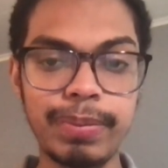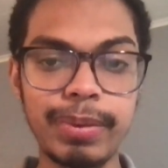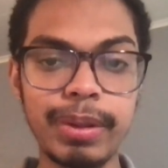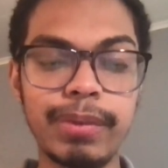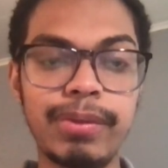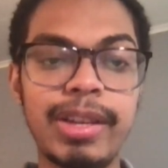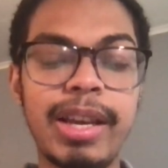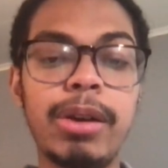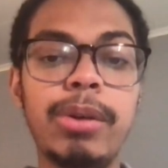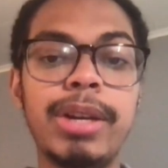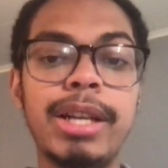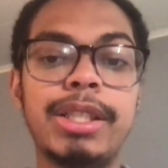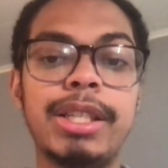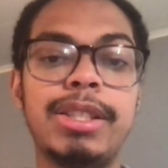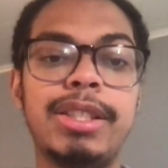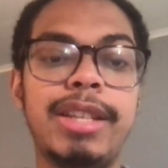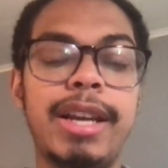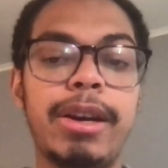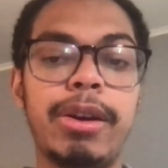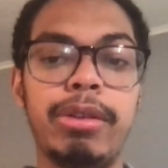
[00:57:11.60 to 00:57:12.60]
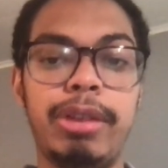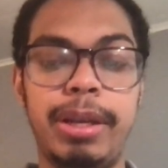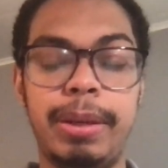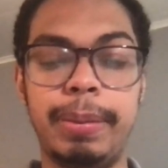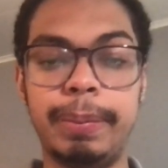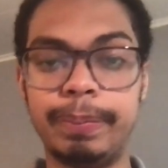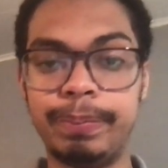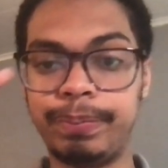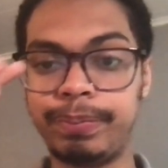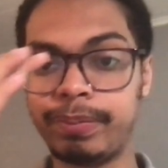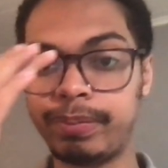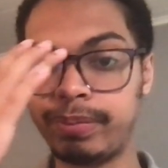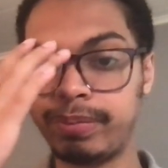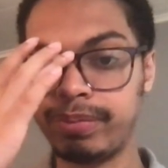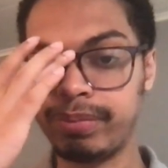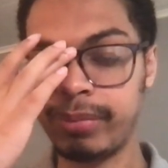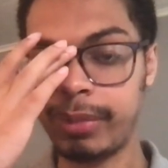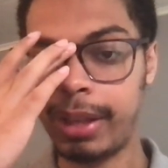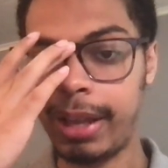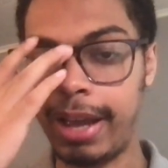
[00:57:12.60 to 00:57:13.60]
they don't necessarily
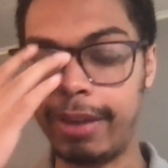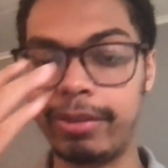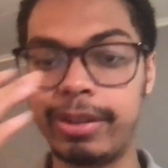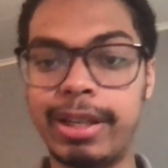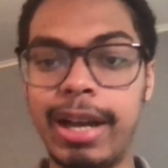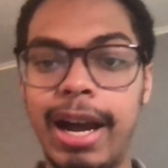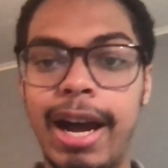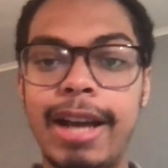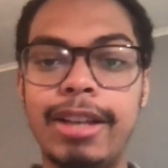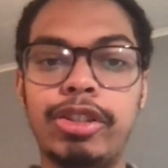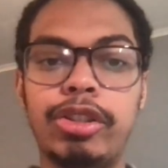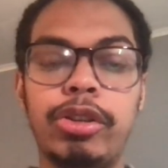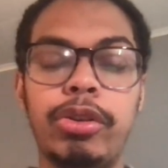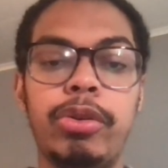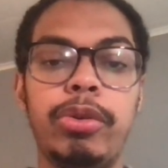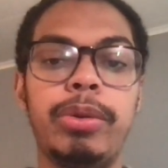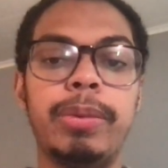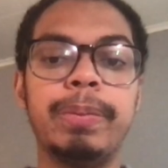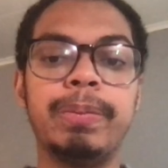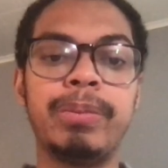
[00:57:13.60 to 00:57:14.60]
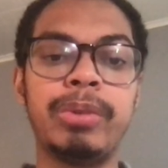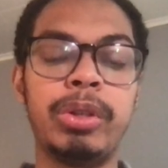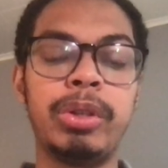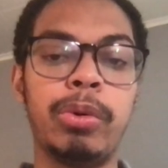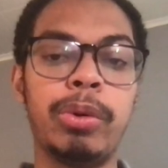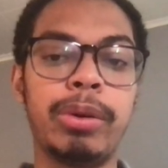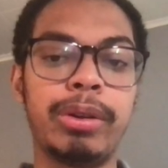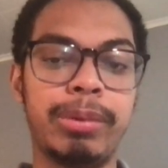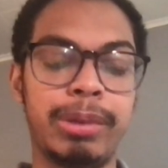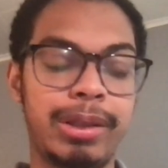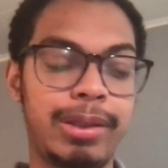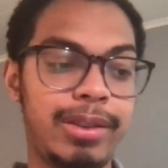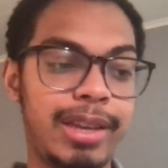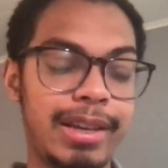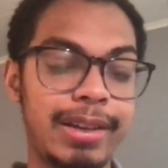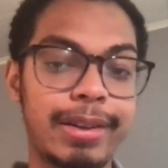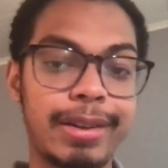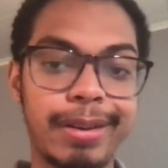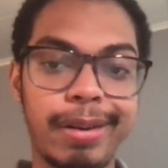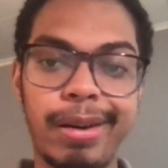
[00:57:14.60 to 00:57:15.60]
have guys who you would
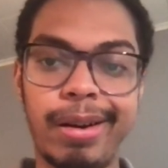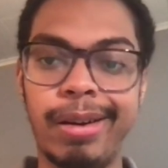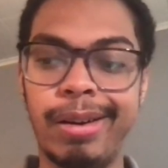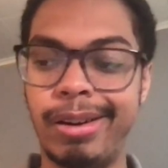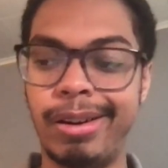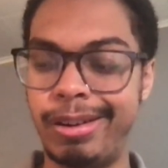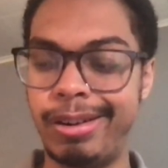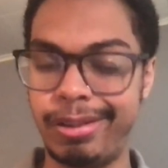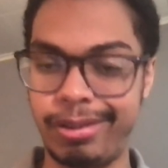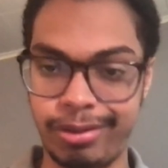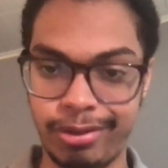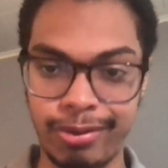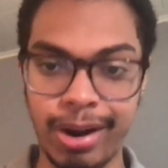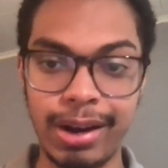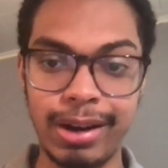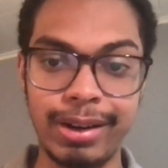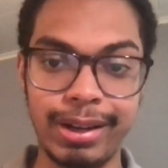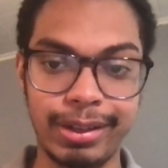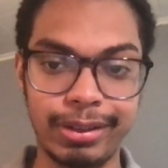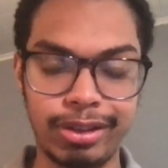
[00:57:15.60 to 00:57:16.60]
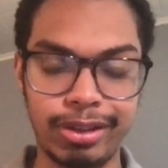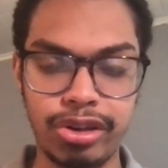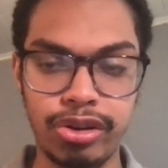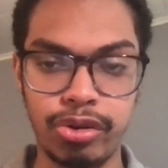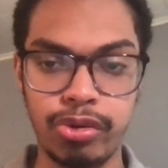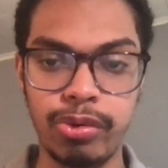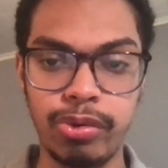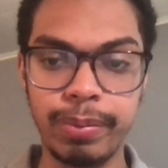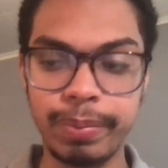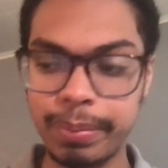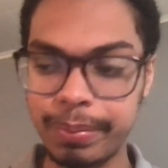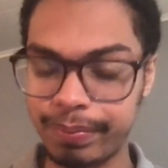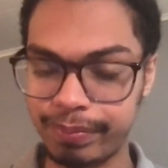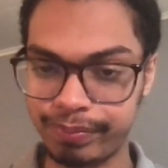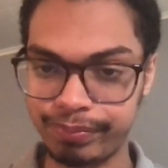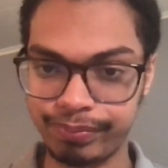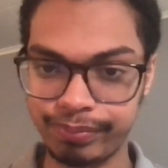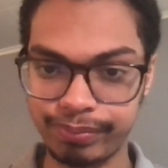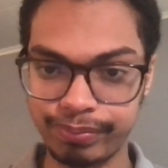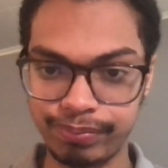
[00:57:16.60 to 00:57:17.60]
think are threatening to
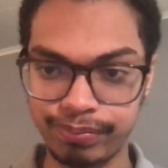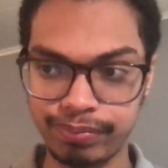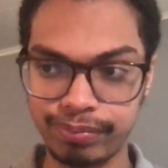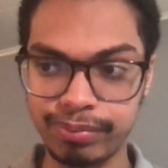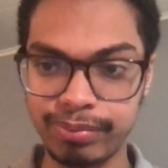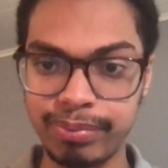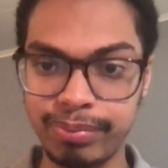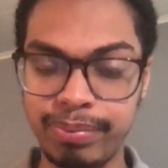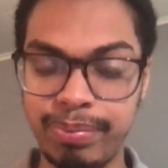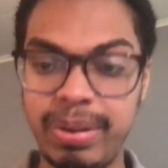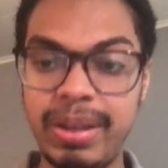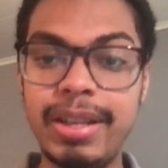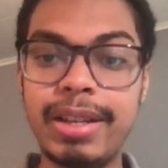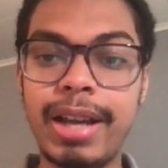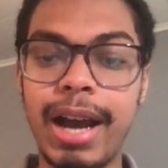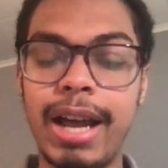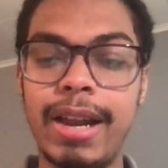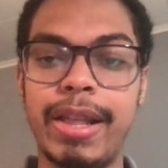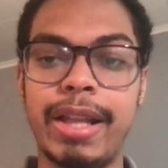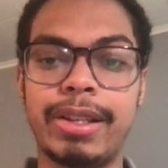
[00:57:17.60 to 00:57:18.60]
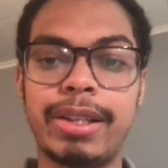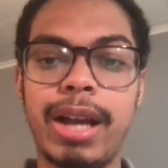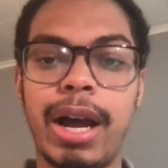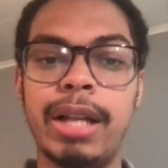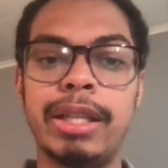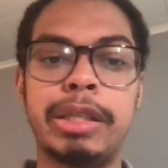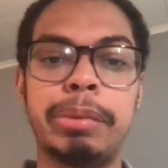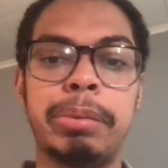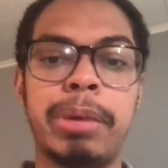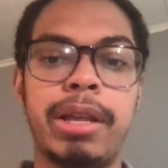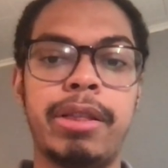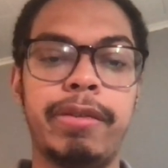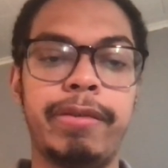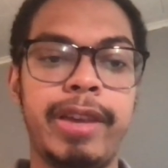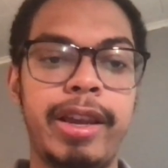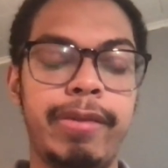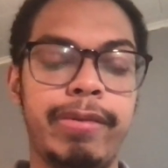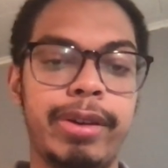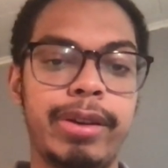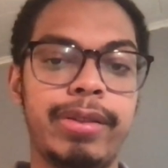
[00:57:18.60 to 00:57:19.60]
B kind of that's Conn Smythe's
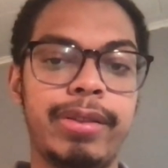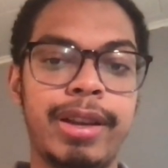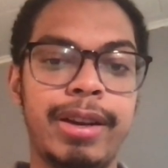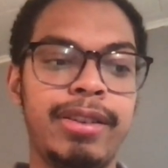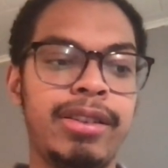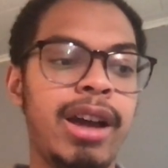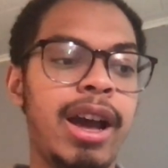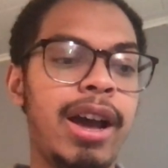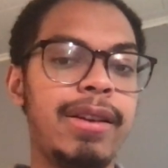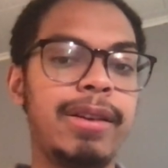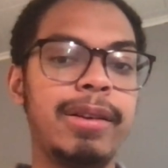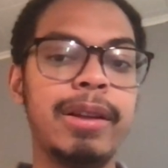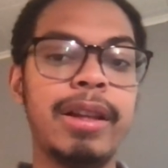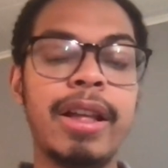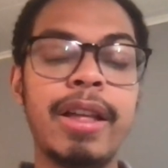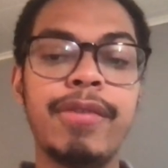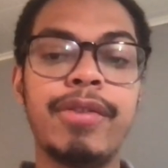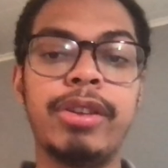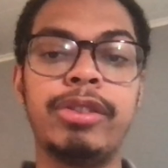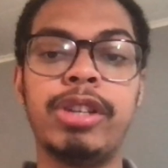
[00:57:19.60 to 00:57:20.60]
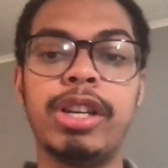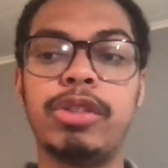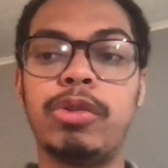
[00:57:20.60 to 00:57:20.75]
favorite. They're not, they're just